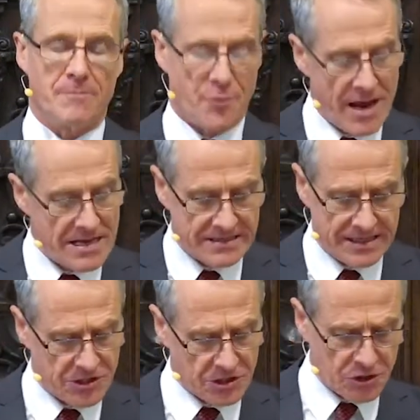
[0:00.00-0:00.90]
breaks
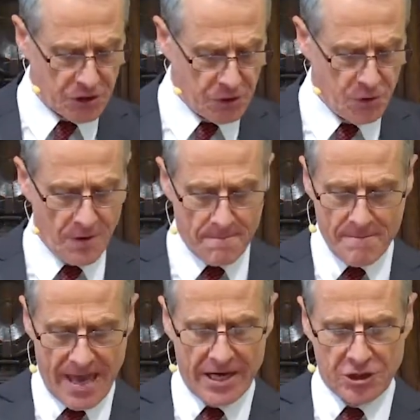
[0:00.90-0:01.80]
into two
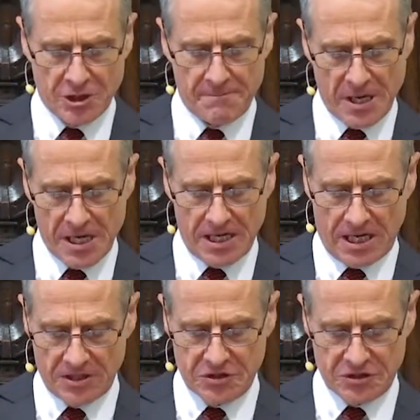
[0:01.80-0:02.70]
major
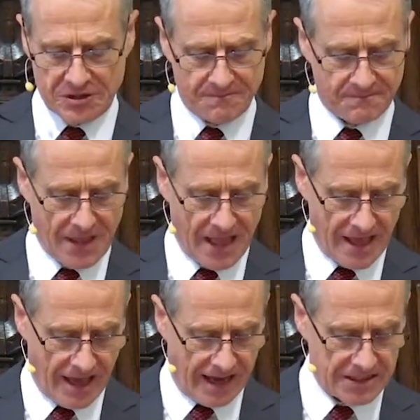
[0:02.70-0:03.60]
parts.
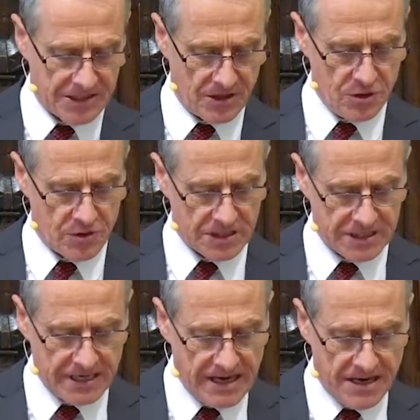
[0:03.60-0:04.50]
And so you can
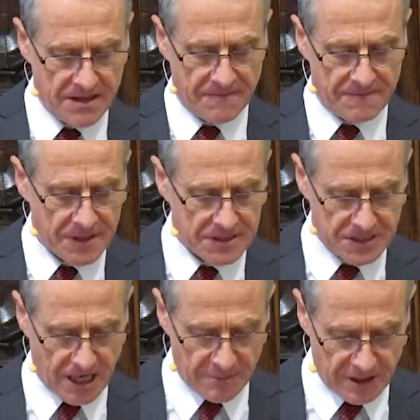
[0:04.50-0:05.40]
see the first
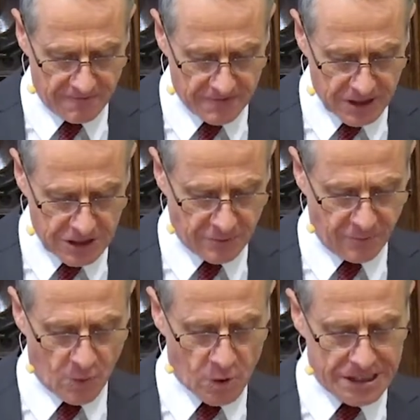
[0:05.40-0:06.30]
time in verse
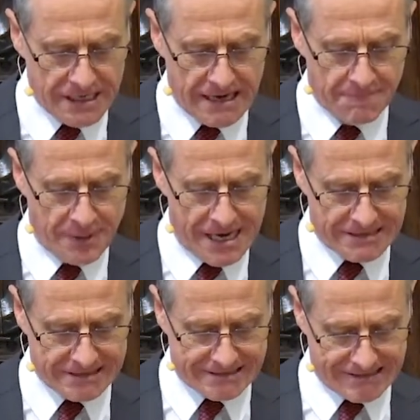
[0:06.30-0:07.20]
14,
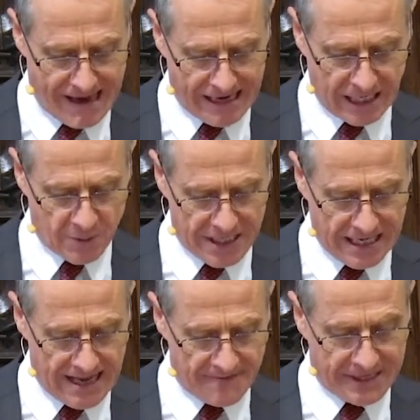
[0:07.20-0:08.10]
Peter standing with
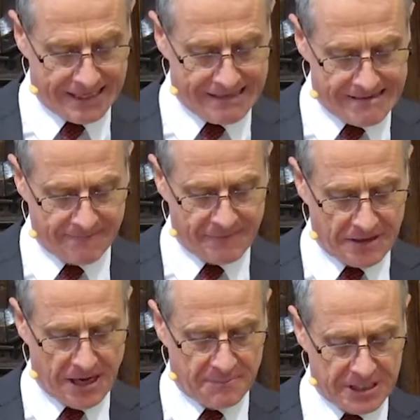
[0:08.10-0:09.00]
the 11
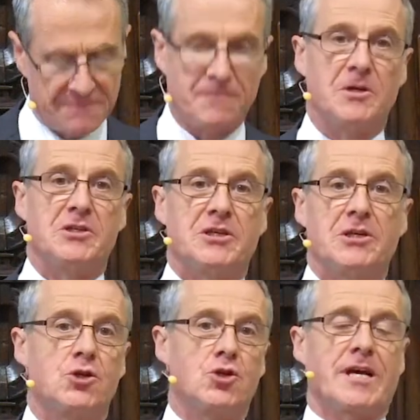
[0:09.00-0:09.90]
lifted up his voice and
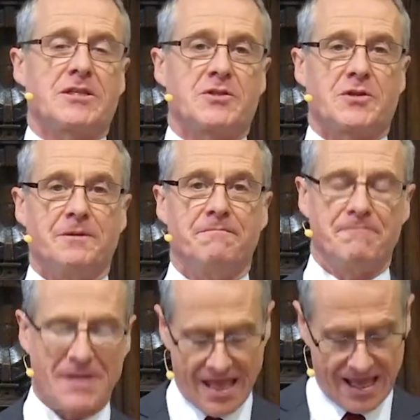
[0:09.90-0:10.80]
addressed them.